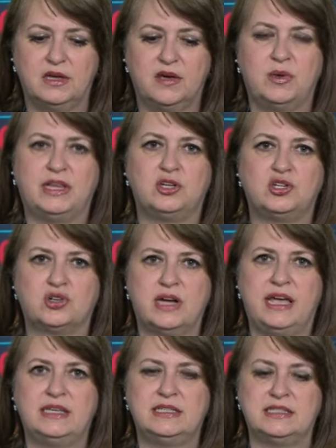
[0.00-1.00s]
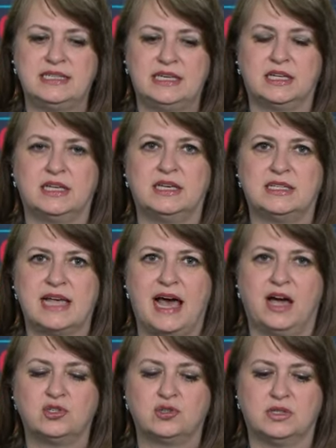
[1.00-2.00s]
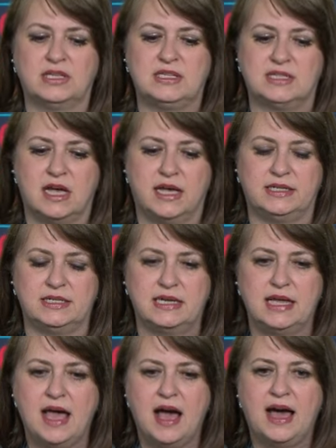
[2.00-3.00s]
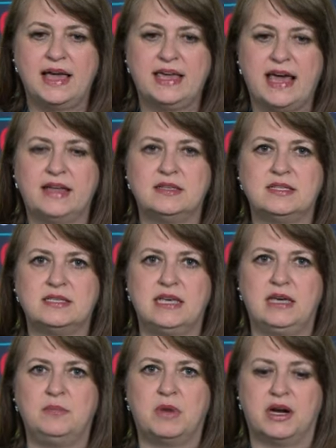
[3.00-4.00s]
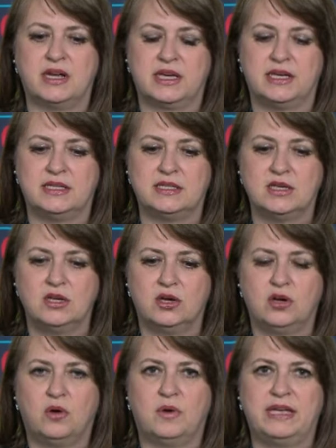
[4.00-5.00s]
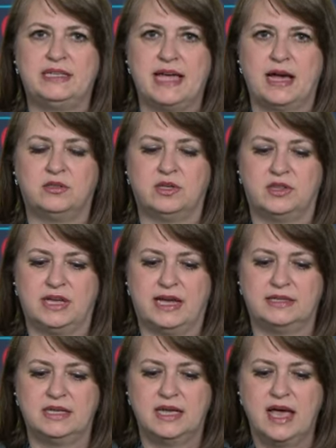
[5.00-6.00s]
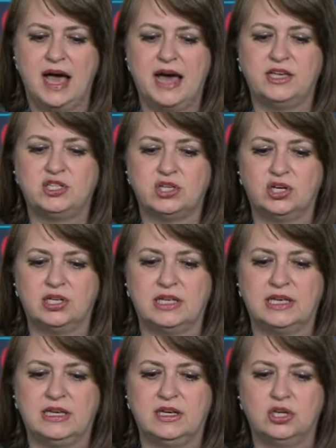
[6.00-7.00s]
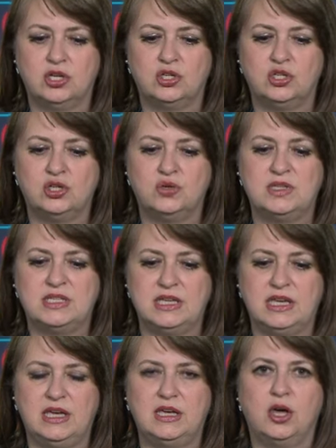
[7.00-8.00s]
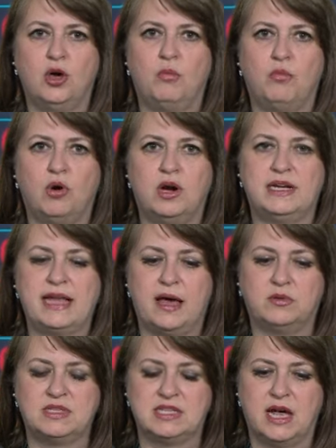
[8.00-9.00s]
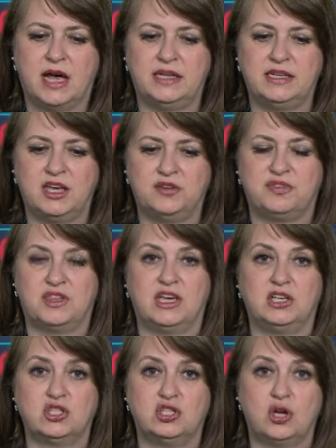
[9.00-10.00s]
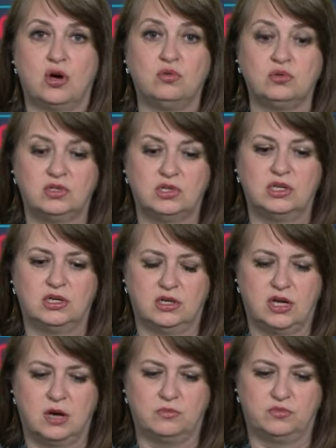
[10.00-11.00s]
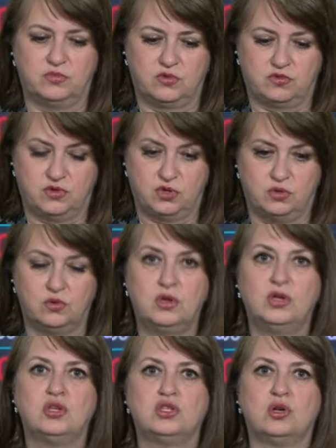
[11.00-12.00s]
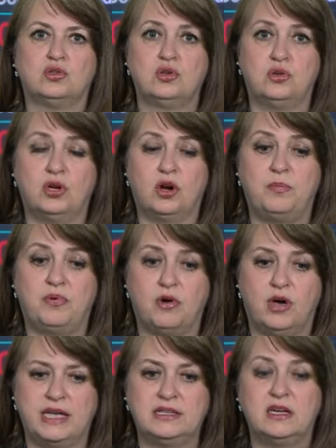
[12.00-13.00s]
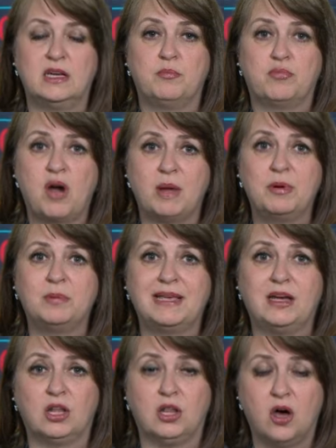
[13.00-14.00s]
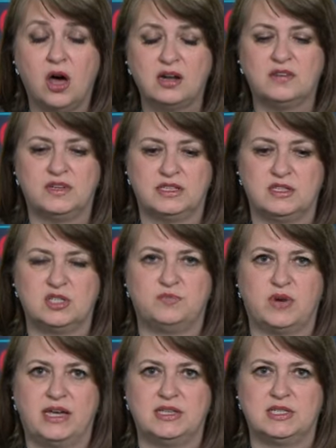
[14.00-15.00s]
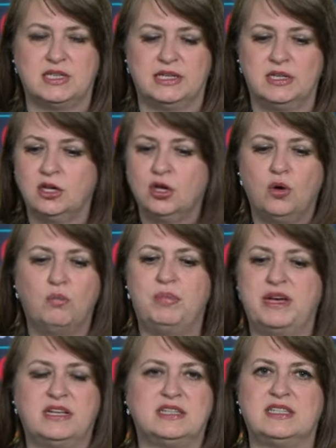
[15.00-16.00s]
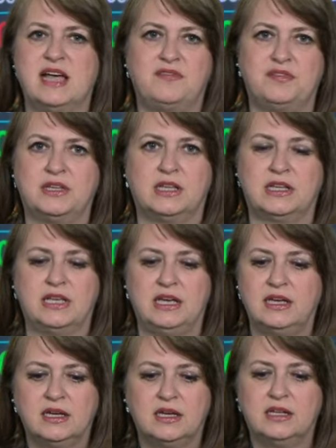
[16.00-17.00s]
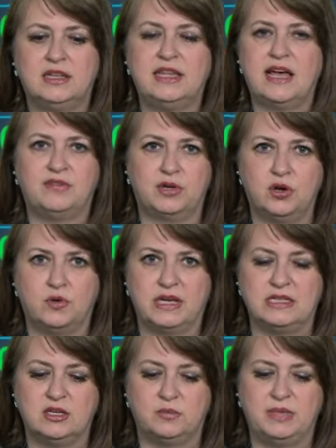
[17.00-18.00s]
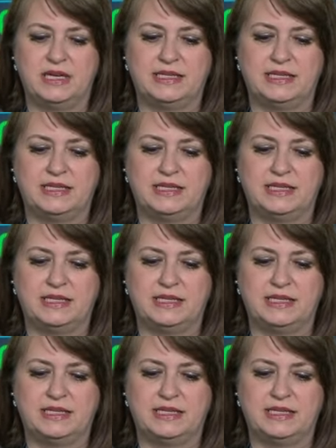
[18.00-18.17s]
and when a trade deal is actually signed. I can't see markets going down on that. I certainly do see more downside if things don't come through. So, to your point, probably a lot of it is priced in, but it's definitely never going to be a